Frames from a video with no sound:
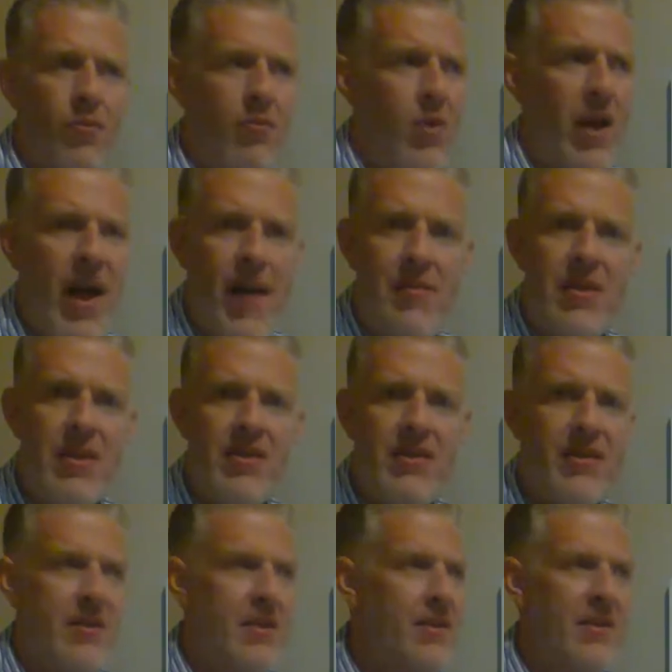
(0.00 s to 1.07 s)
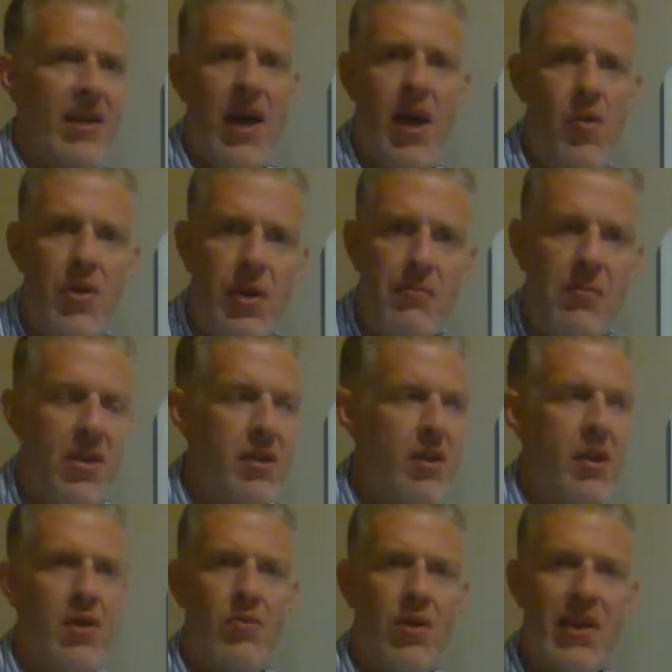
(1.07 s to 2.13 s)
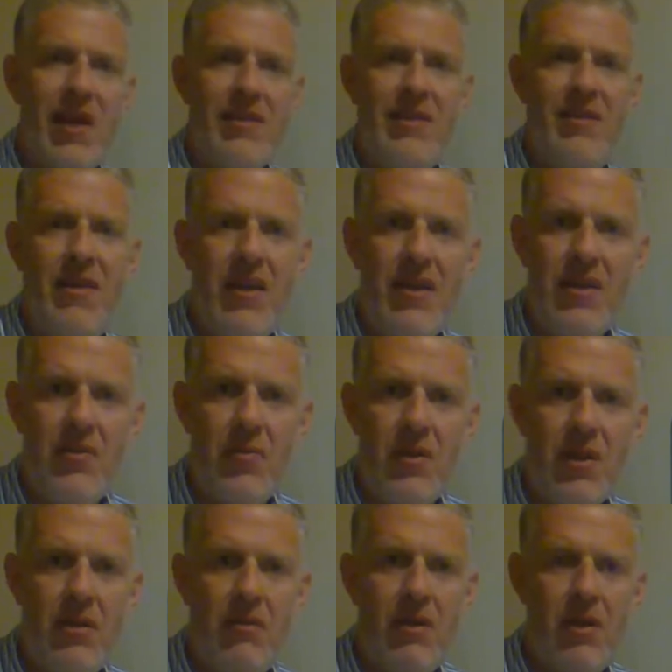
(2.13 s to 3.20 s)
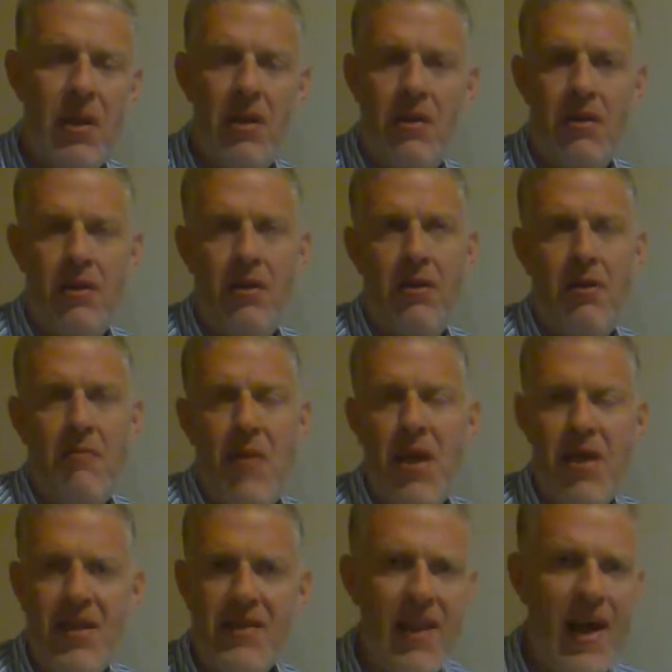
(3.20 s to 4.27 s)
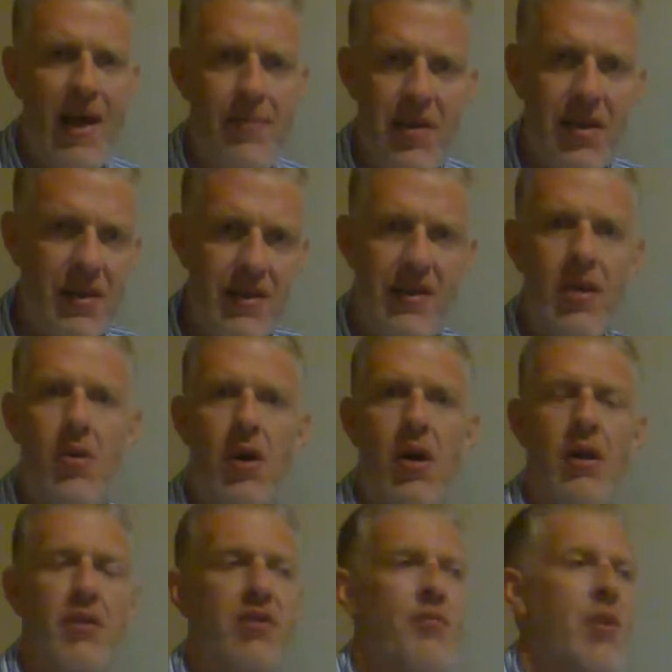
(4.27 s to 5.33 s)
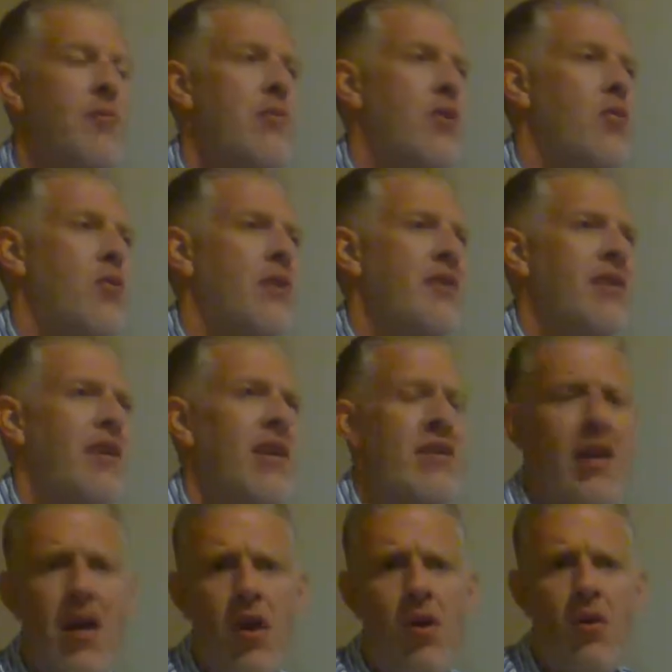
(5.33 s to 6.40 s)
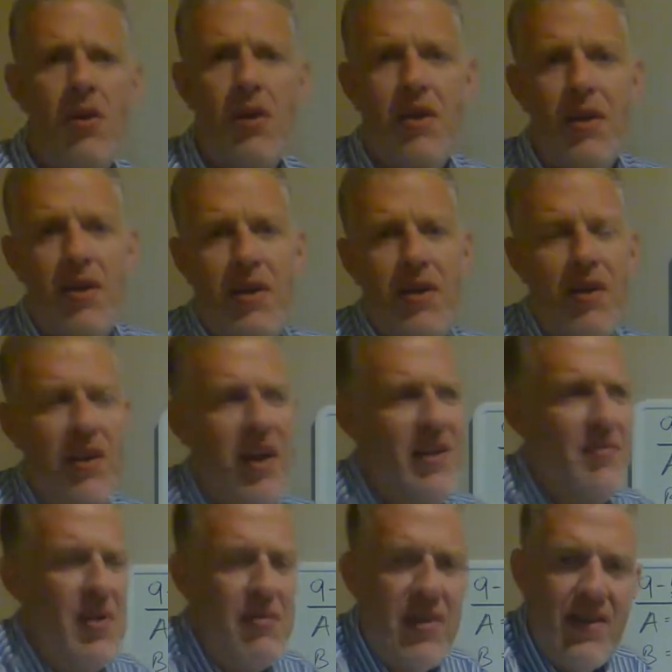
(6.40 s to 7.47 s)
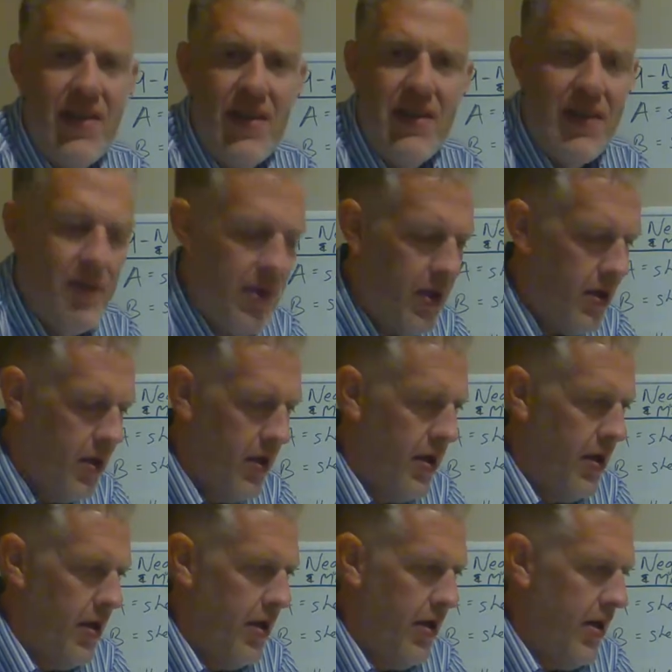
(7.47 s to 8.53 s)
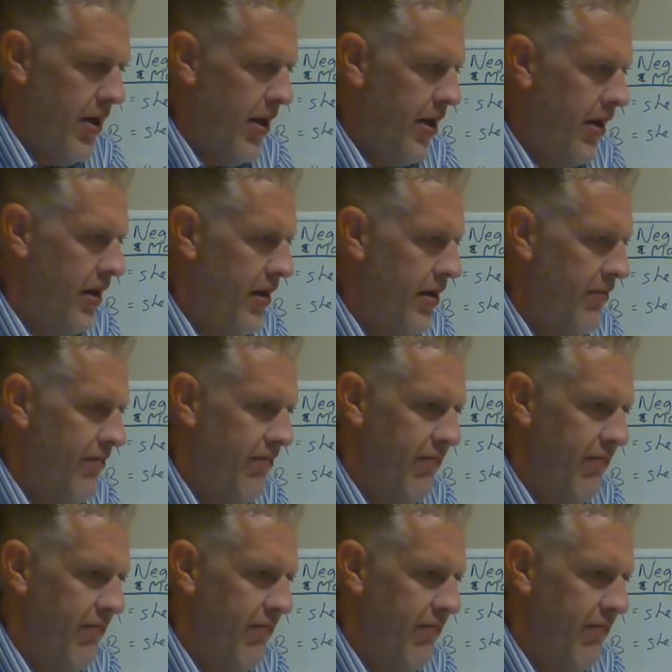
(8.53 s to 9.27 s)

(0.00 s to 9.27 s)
what happiness is and how we can be there and what kinds of things we can that, that make us happy and so on. So maybe you want to say, no, that doesn't make much sense to me. Uh,